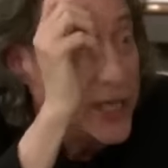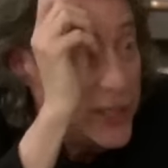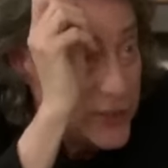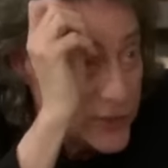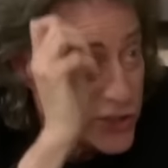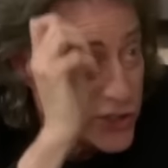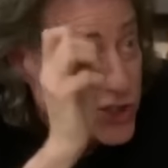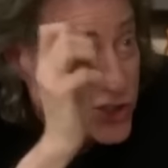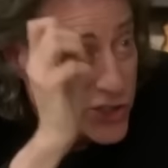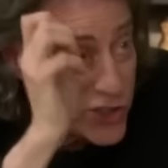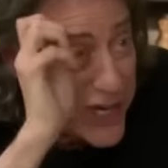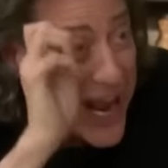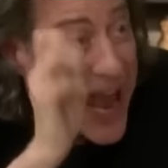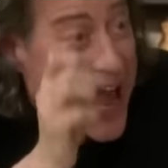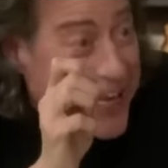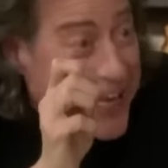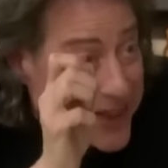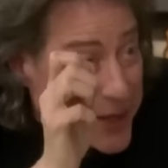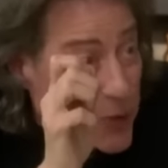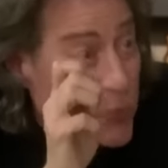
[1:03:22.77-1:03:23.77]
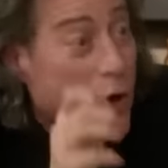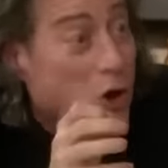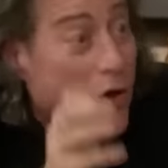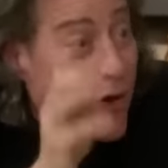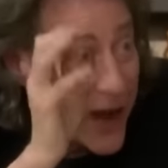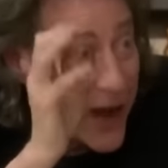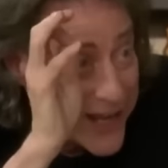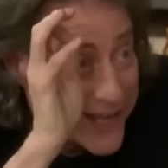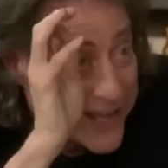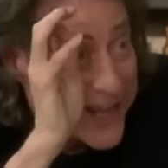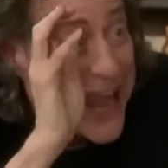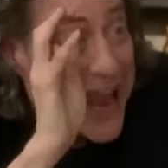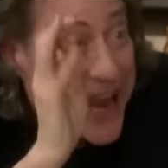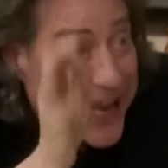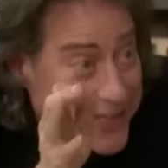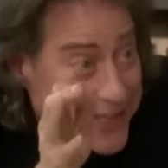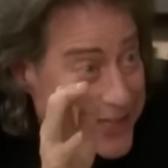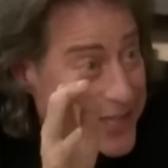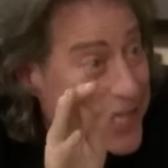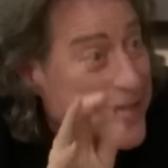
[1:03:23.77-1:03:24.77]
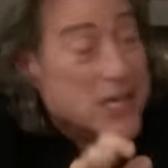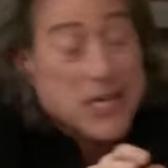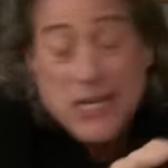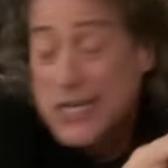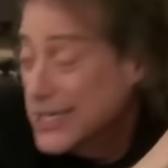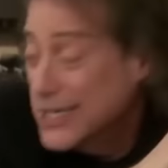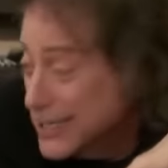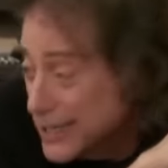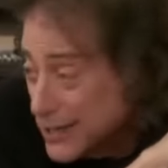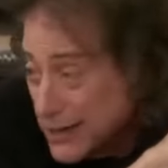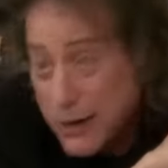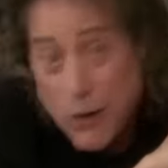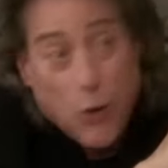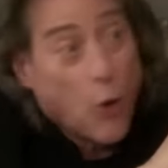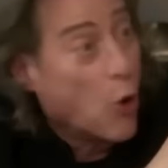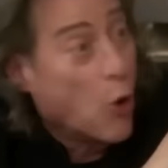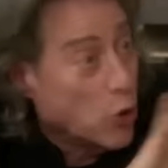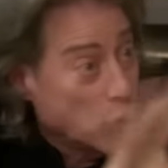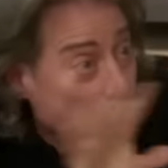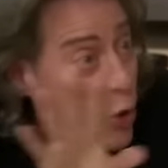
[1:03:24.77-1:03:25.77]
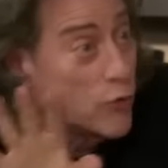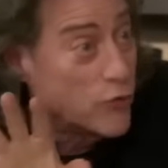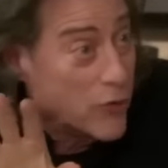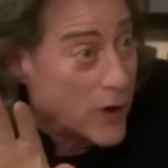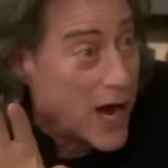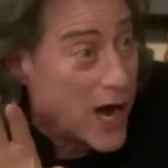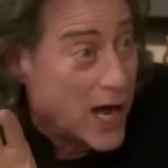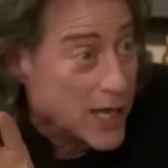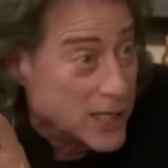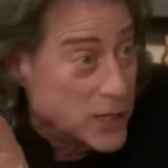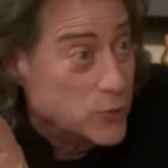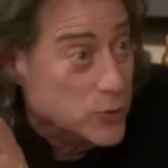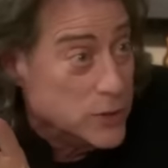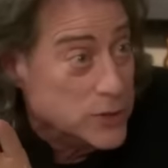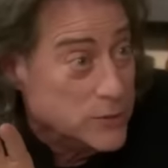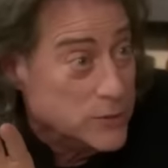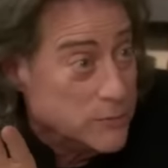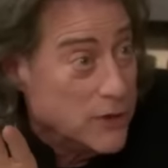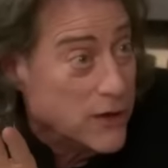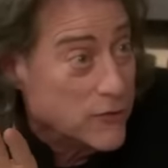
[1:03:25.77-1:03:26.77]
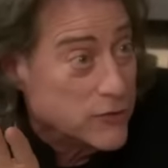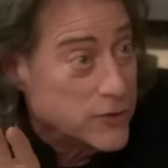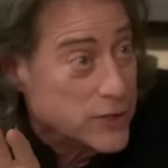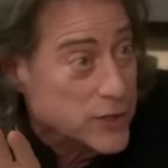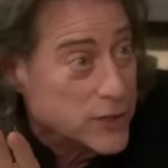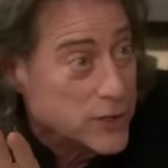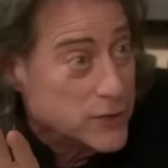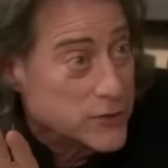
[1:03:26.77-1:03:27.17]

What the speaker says: I shat where I ate all over Hollywood and Beverly